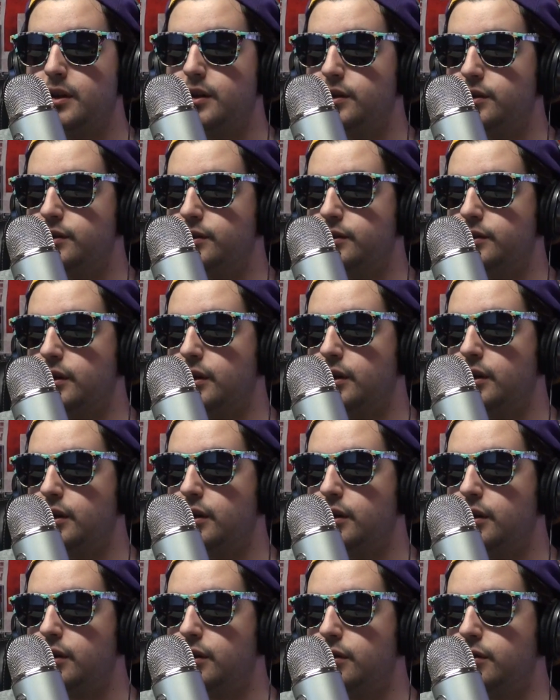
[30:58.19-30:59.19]

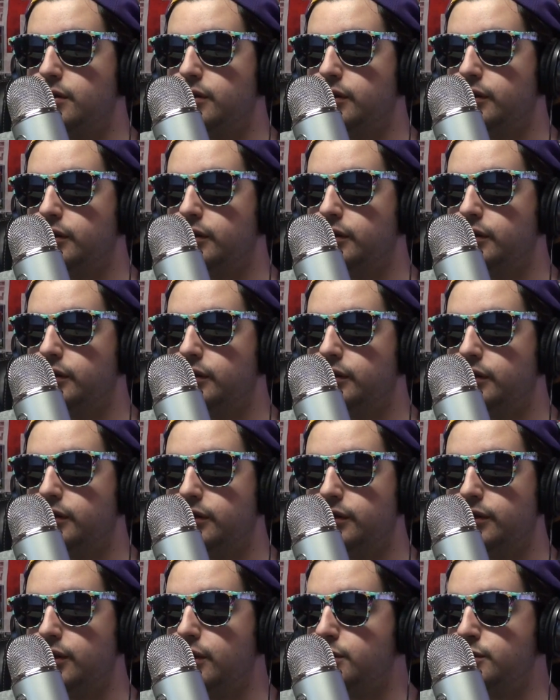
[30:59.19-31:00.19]
So,
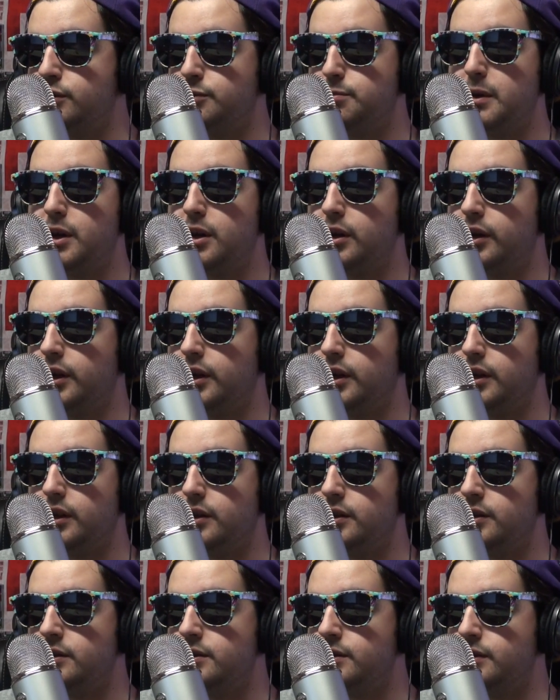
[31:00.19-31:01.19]
no spare
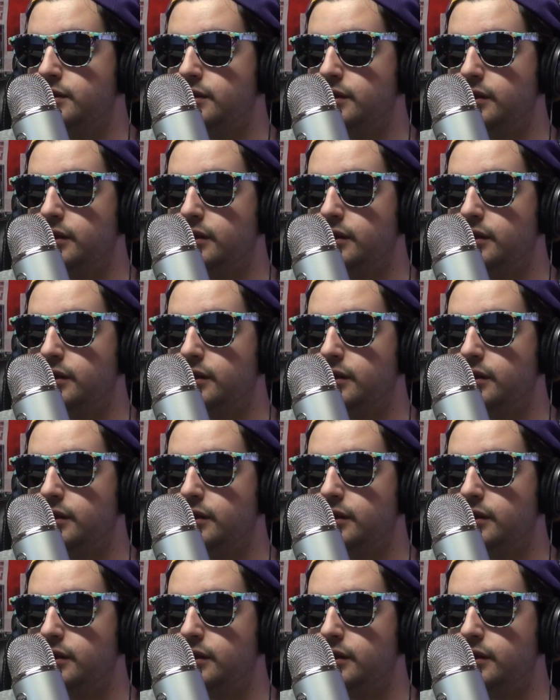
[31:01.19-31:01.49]
keys.